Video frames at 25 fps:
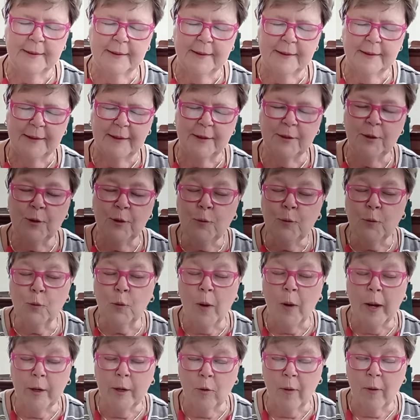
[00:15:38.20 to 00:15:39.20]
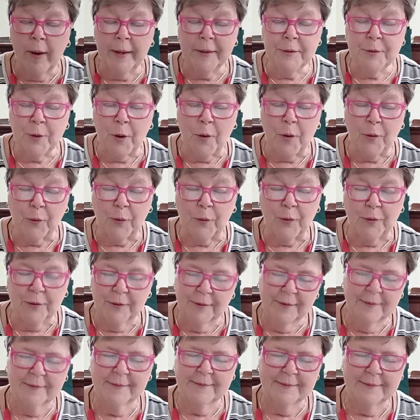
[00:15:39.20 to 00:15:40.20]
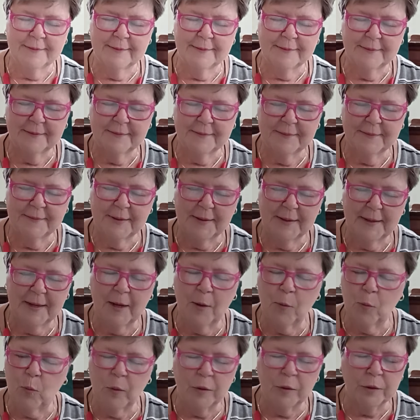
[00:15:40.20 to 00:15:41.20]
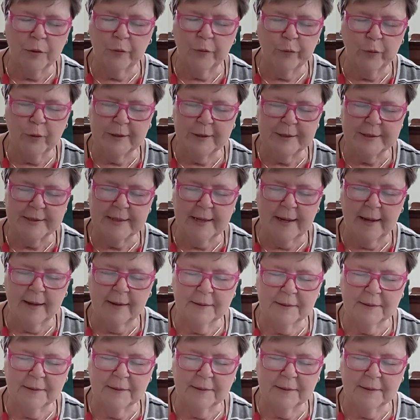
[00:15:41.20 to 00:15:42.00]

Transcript: a new great granddaughter. How wonderful is that?